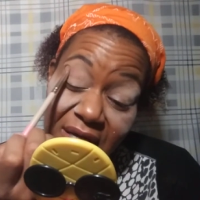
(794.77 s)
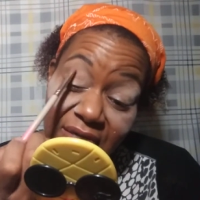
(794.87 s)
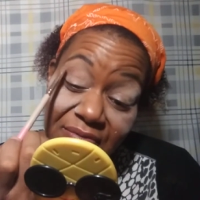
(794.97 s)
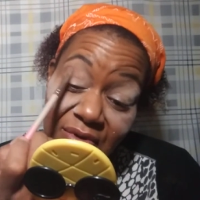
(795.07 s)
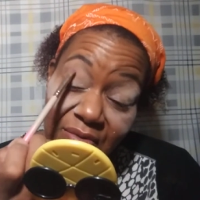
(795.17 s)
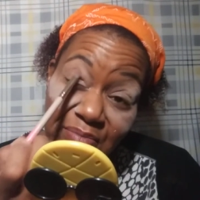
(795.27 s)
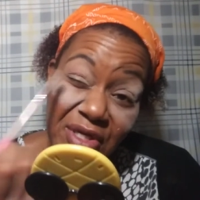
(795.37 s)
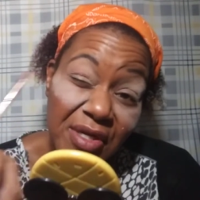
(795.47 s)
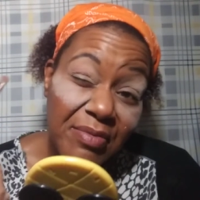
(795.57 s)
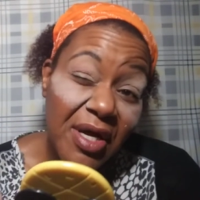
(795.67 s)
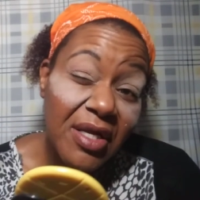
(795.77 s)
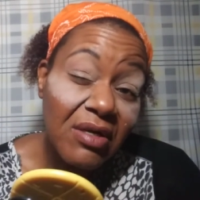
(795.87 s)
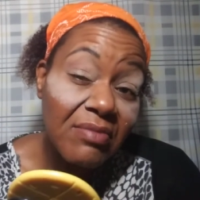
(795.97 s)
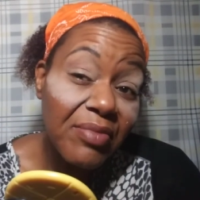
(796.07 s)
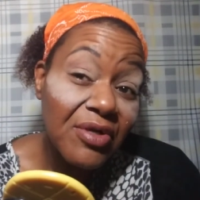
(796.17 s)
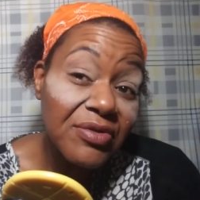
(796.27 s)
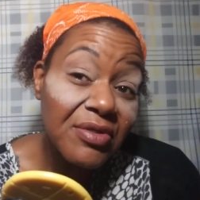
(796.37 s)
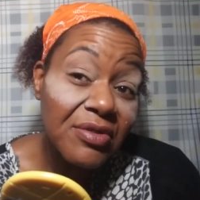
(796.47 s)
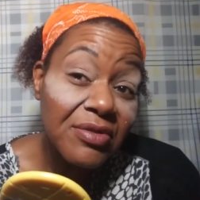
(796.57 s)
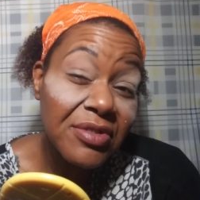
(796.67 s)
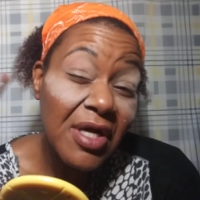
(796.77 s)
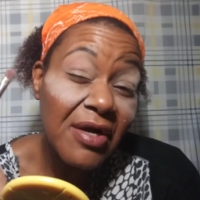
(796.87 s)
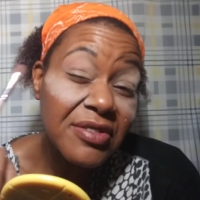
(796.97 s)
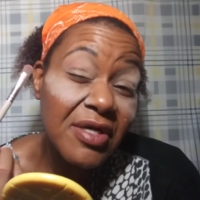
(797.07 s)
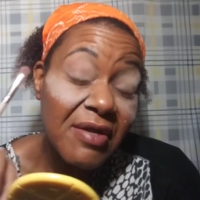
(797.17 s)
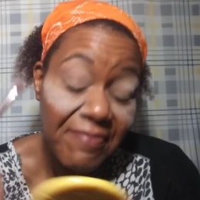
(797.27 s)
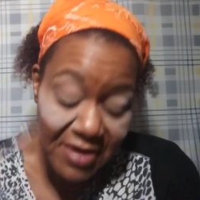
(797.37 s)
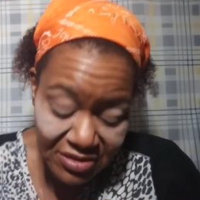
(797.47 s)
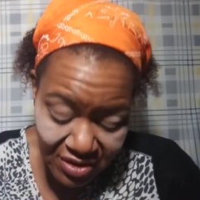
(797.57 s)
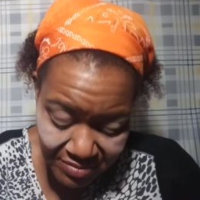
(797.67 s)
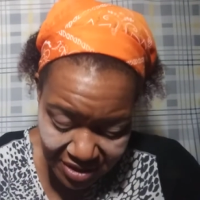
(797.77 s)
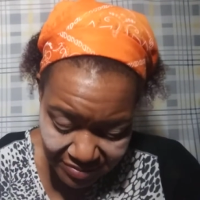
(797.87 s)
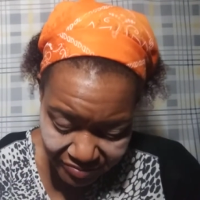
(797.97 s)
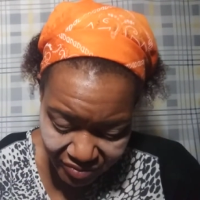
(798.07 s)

If you're a build-up kind of person, you see how it's kind of faint on me,